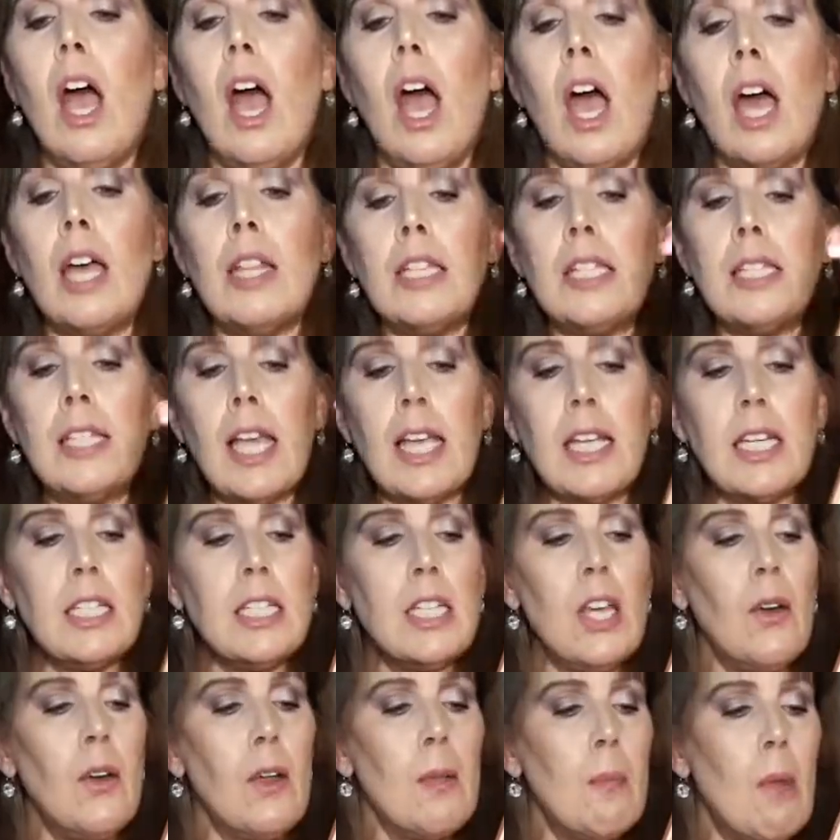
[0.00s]
On the
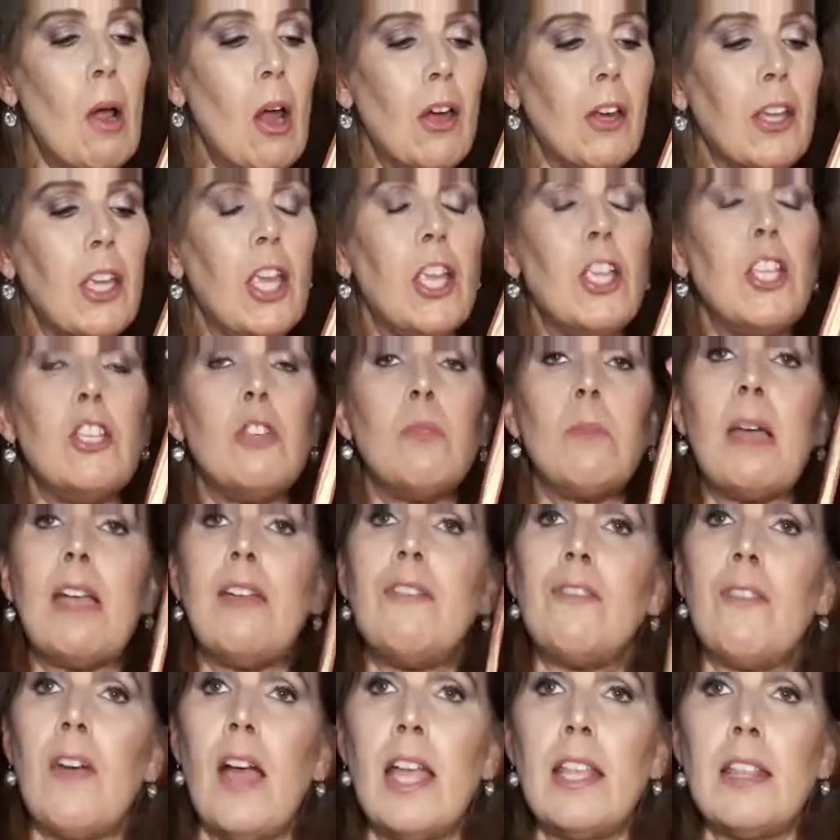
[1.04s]
secondary market, you
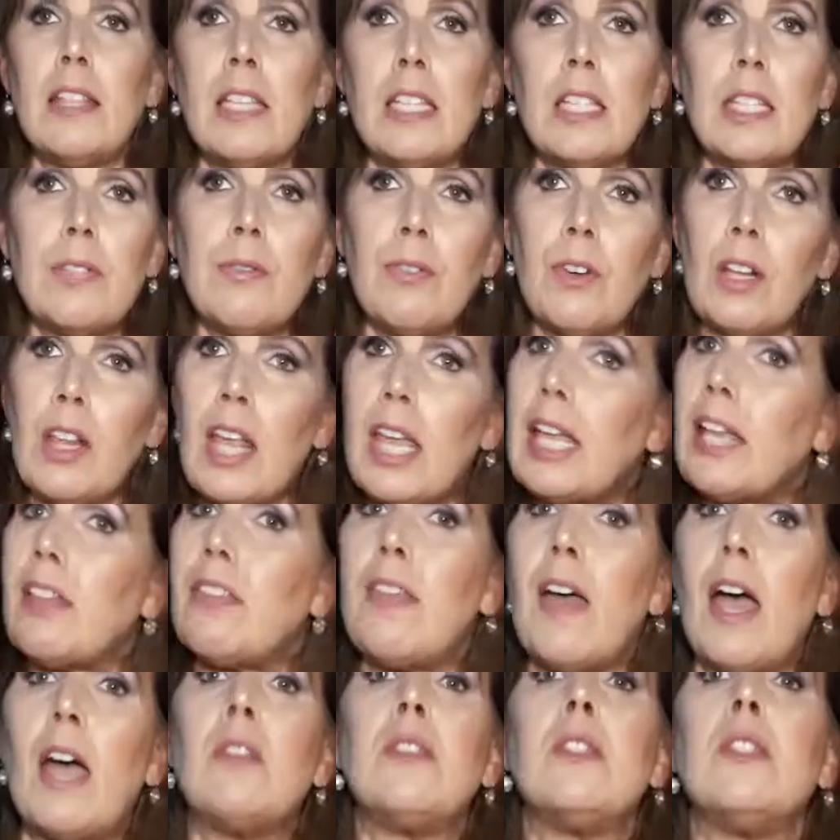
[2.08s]
might find this for like
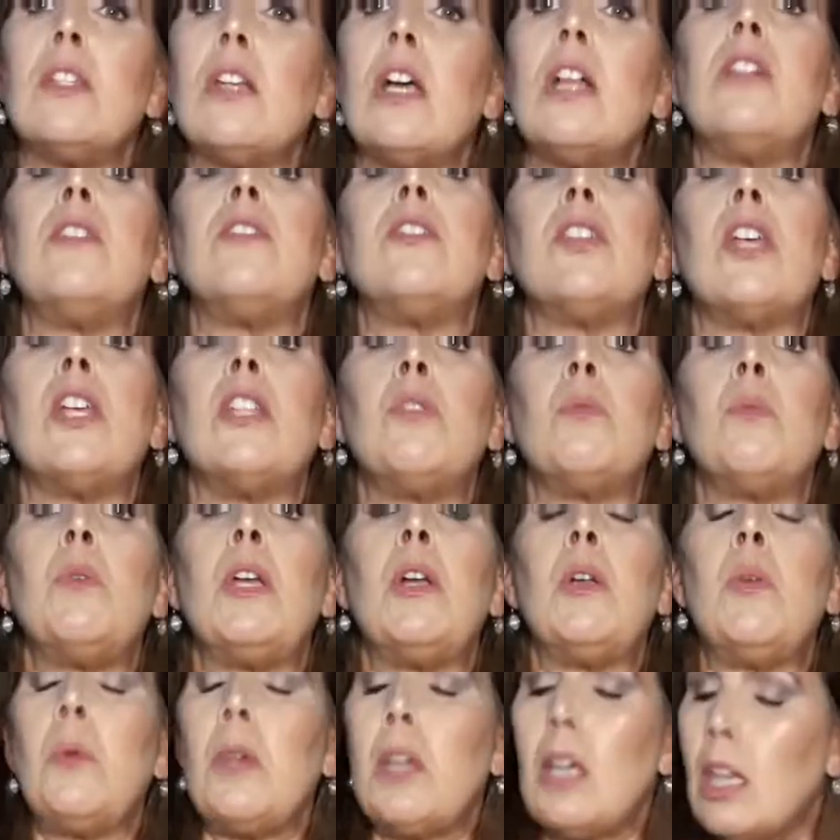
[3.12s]
$1,000 on the
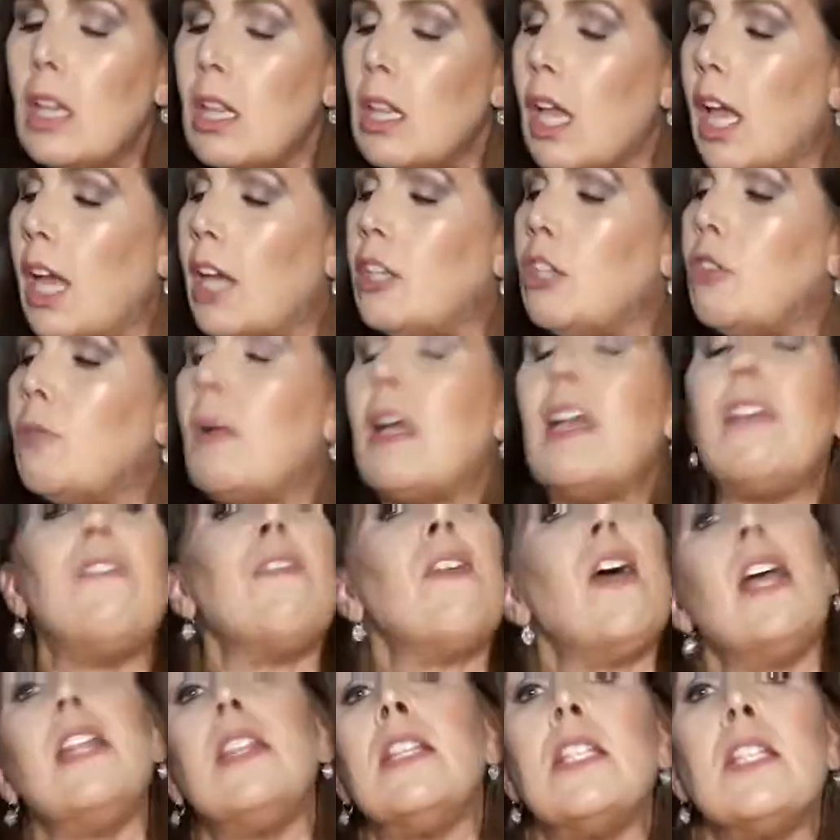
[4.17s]
RealReal, and you might
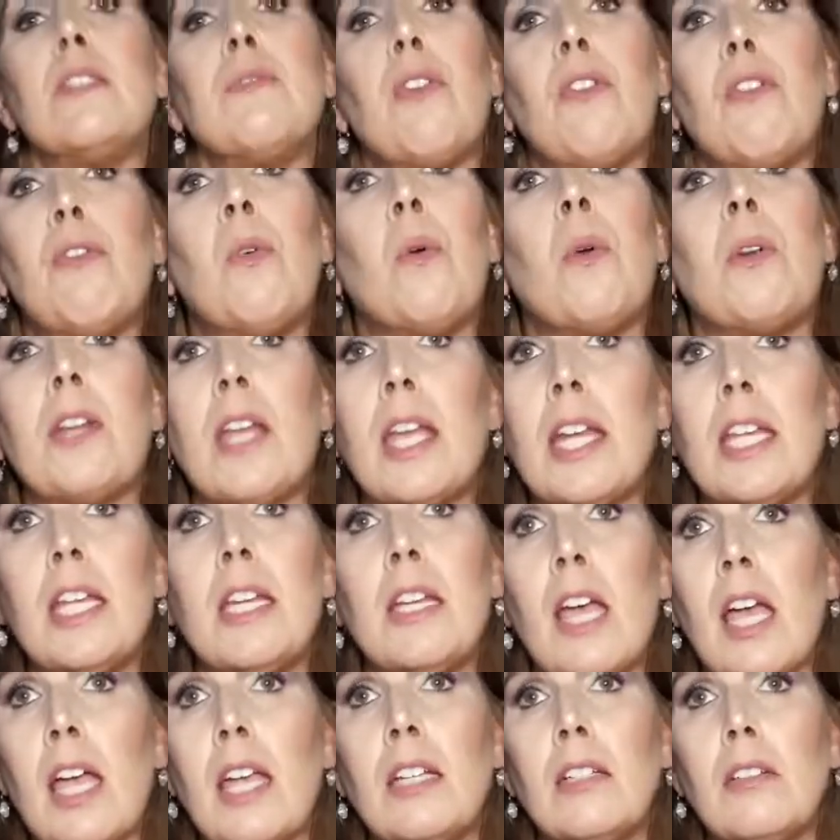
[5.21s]
find this for
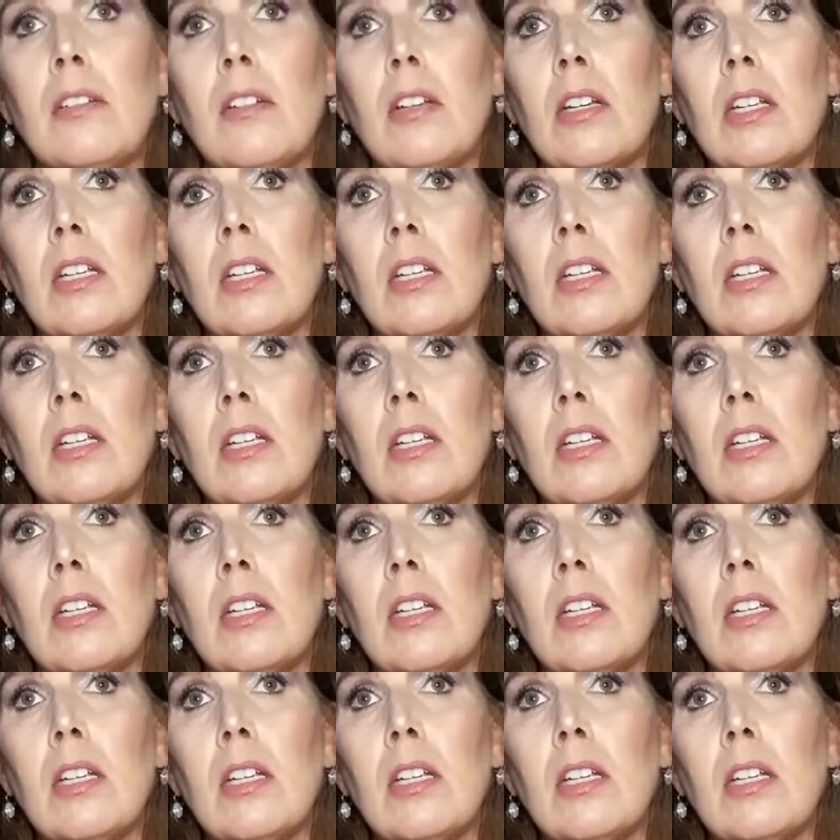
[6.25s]
$499